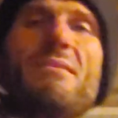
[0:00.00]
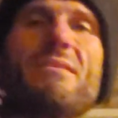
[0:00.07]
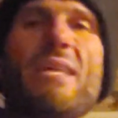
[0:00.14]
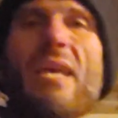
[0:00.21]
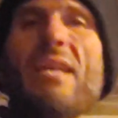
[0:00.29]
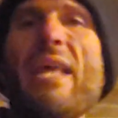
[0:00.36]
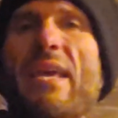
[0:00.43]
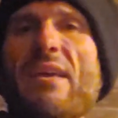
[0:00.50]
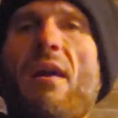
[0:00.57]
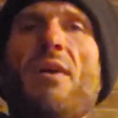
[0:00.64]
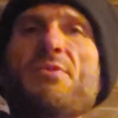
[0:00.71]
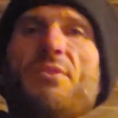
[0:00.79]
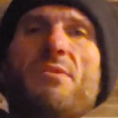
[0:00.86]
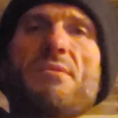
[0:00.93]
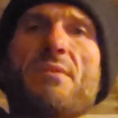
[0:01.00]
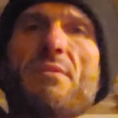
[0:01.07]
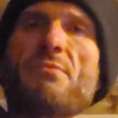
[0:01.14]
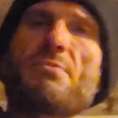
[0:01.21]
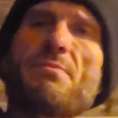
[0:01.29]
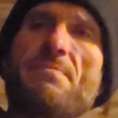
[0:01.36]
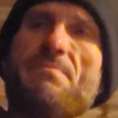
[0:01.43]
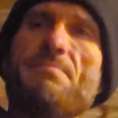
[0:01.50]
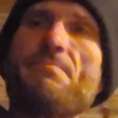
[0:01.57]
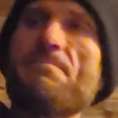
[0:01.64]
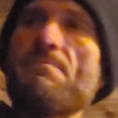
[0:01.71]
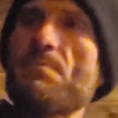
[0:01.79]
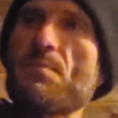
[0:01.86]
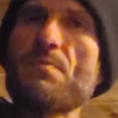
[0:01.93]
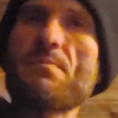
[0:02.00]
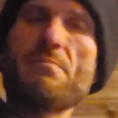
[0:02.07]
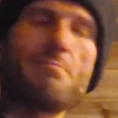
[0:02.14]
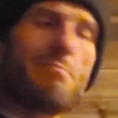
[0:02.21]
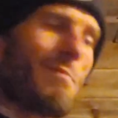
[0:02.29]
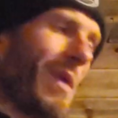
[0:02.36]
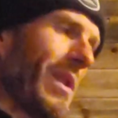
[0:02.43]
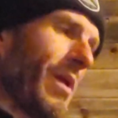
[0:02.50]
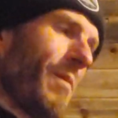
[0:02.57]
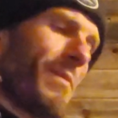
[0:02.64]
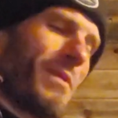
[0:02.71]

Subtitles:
DNA consciousness. You know,